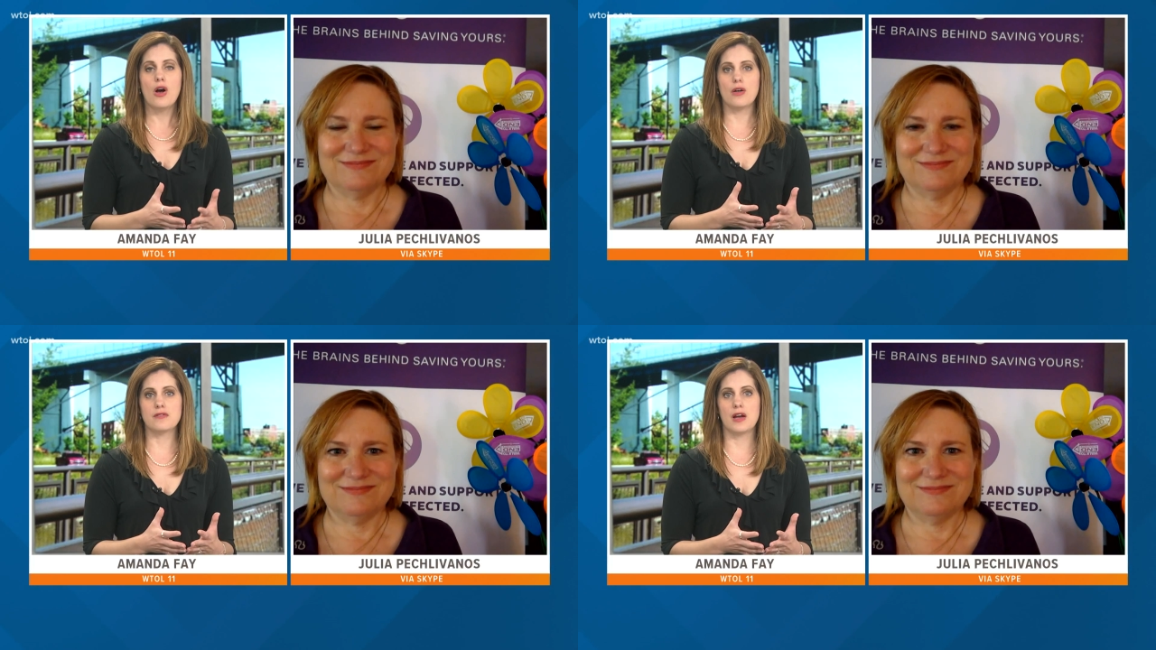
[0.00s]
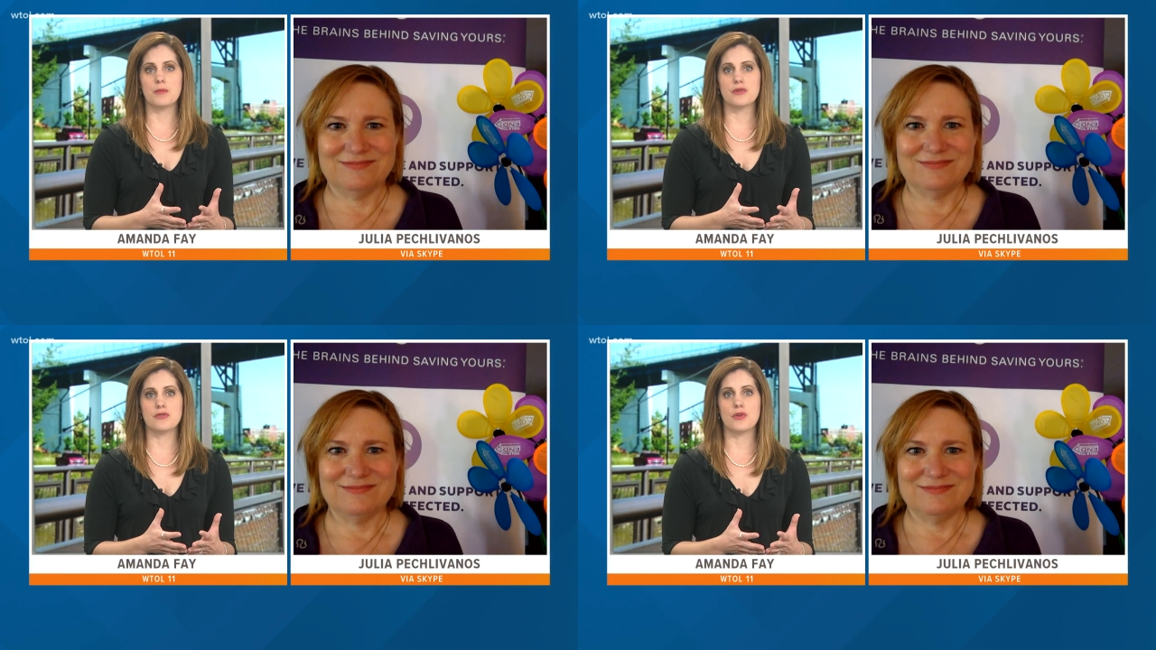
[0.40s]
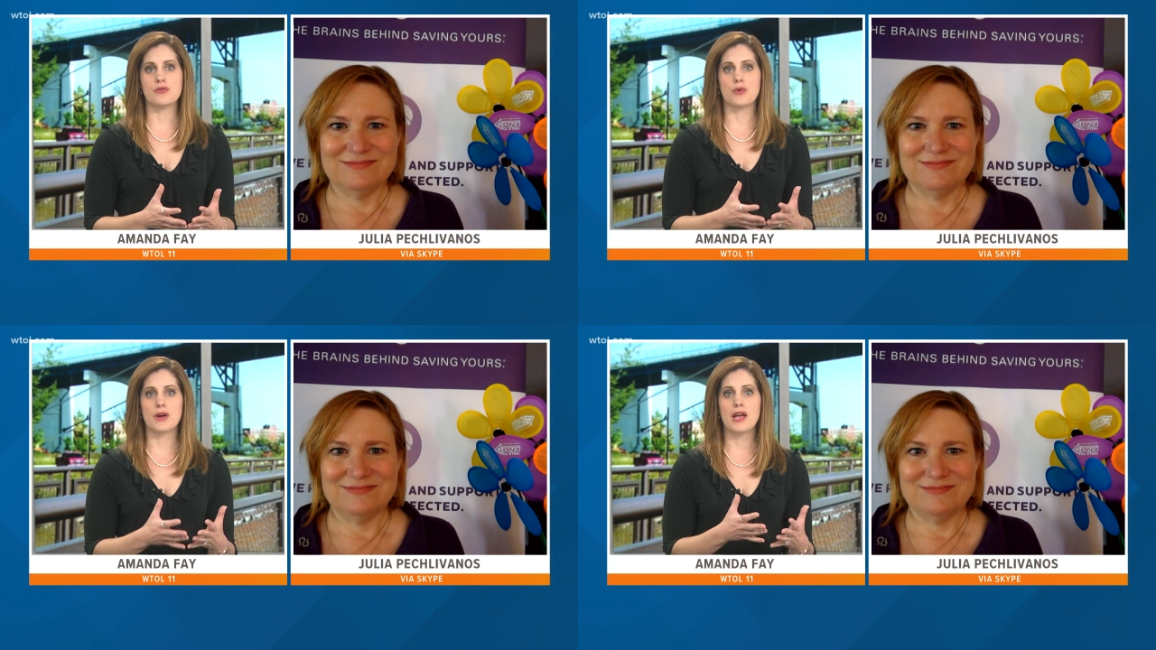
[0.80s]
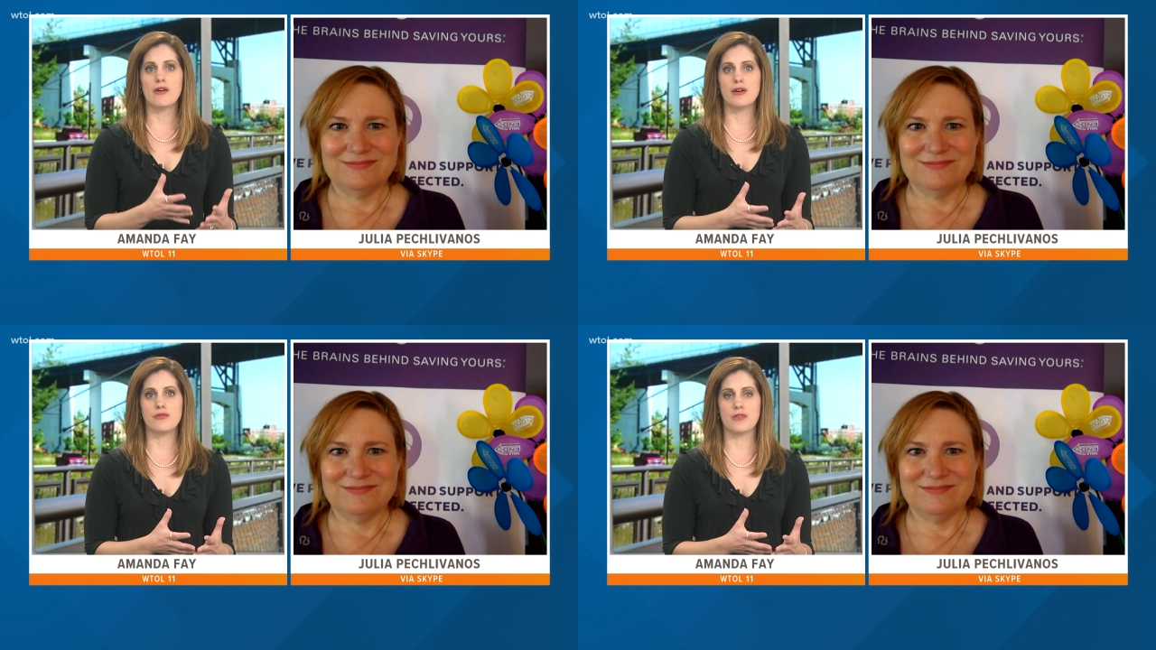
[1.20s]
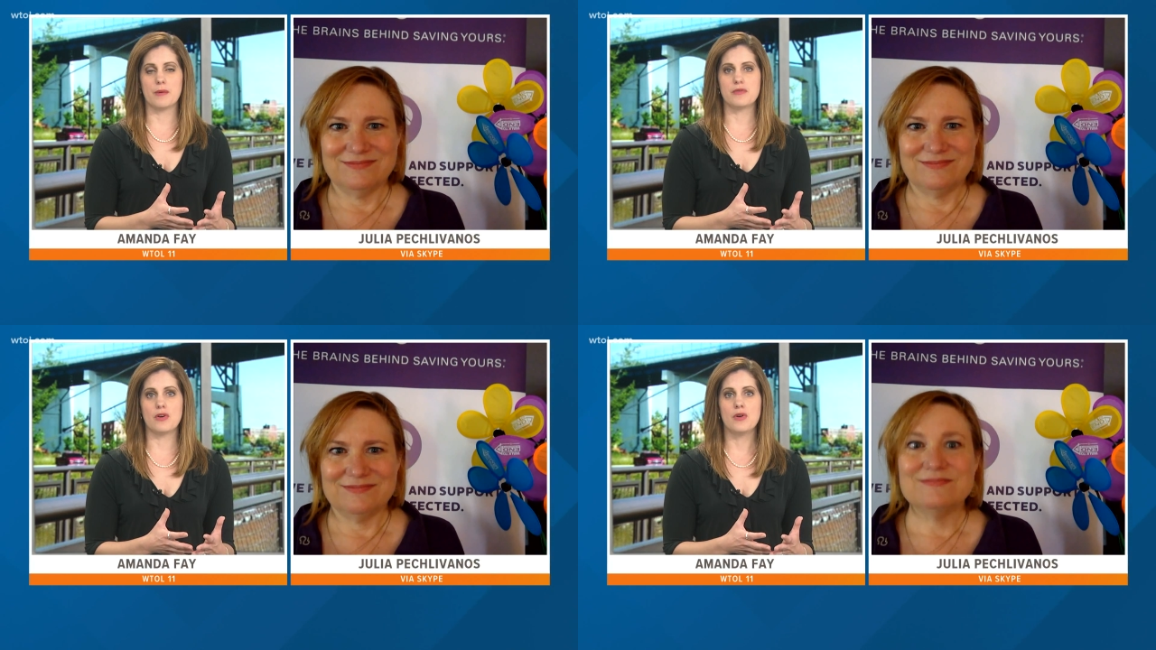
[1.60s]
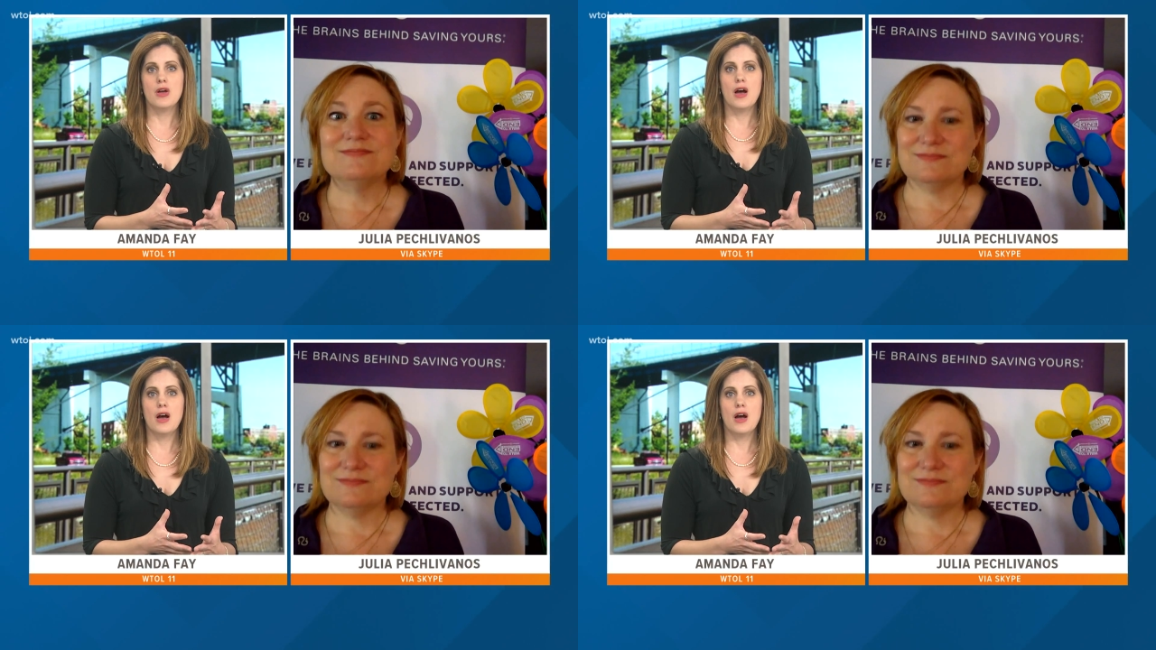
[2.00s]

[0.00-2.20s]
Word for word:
Speaker 1: Alzheimer's and those who are caring for them. So